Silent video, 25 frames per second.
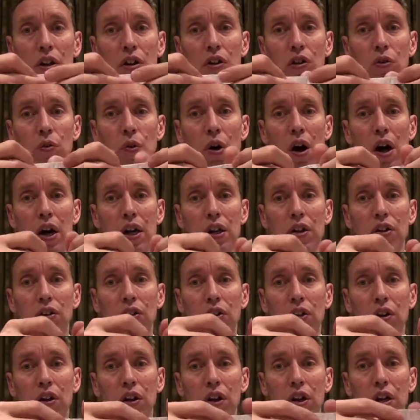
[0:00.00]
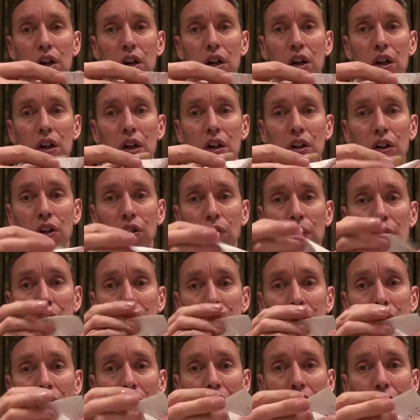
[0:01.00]
twice, 3
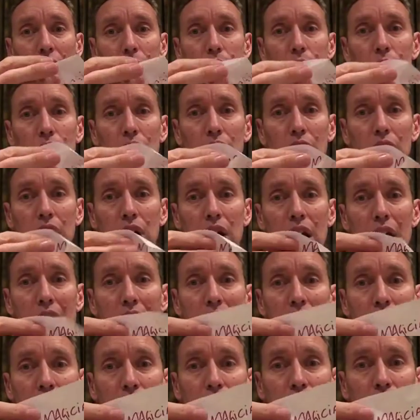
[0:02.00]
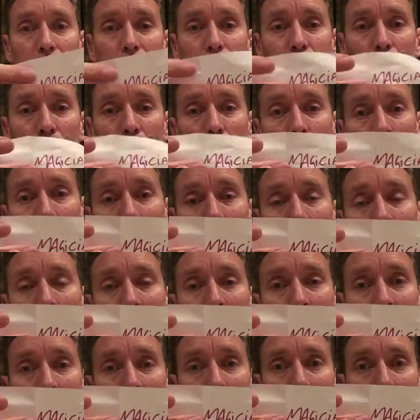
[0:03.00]
times, and 4.
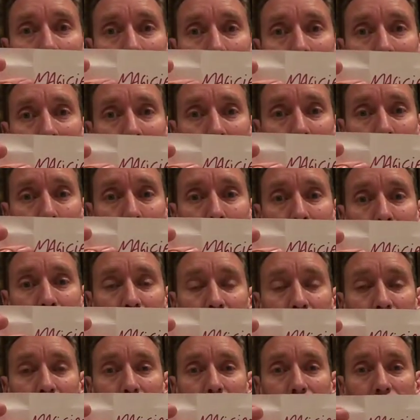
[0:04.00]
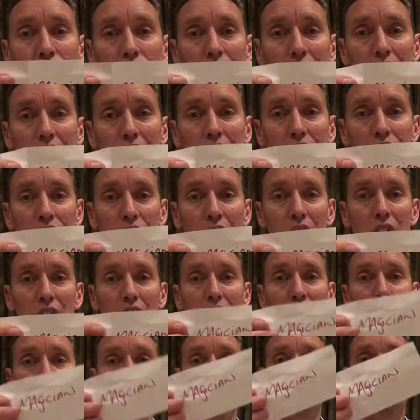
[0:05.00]
And now we have the Magician's signature
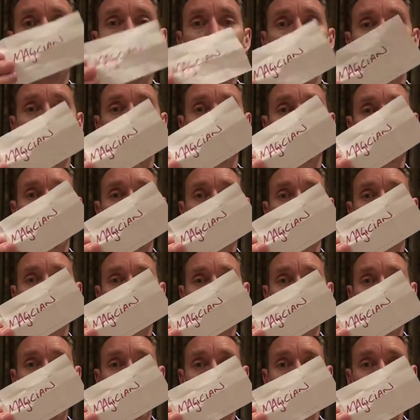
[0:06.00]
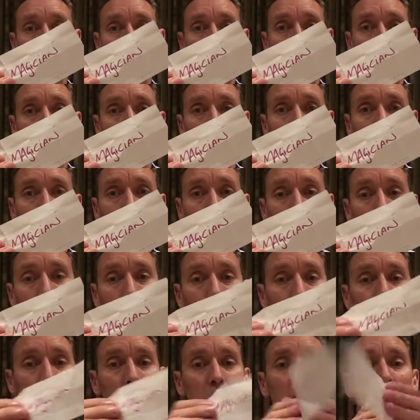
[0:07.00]
on the piece of paper.
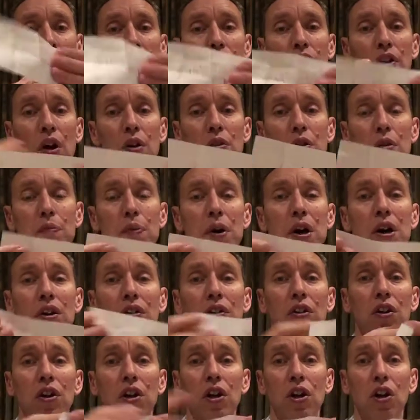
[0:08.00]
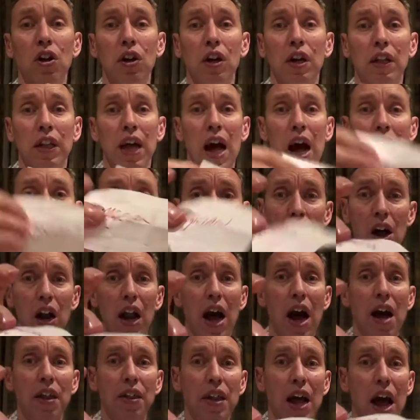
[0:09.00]
So the person can look at that, and I'll
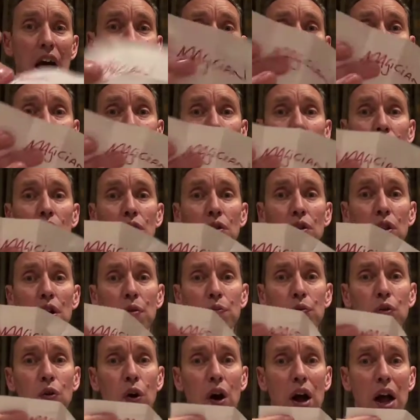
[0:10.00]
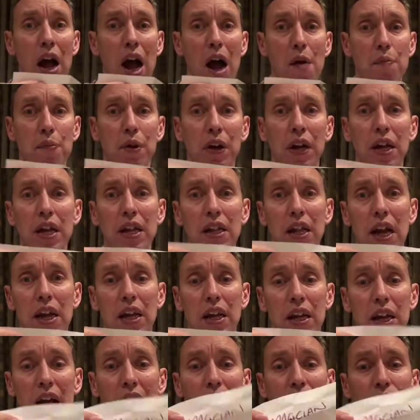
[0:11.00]
hand that out to them quite happily. They
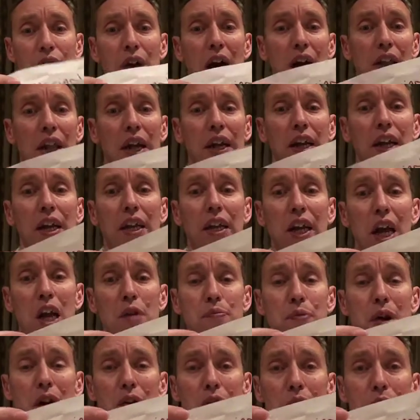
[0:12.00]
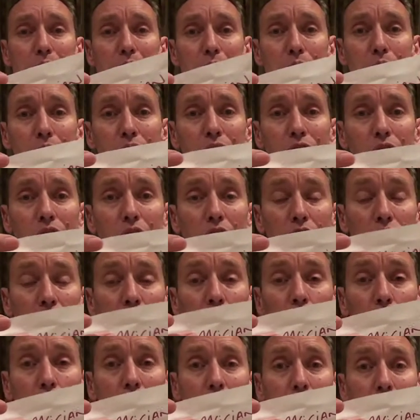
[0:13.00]
can have that, they can keep it. Remember, it's got
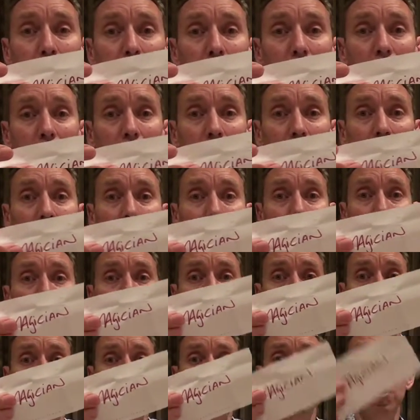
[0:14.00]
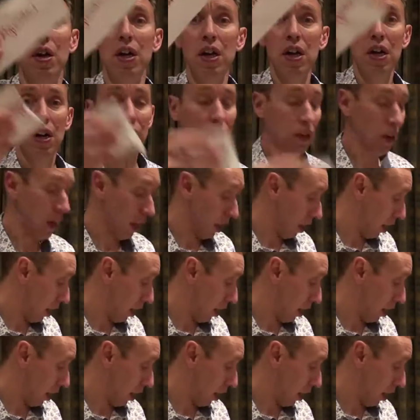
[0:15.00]
your website on the bottom, so they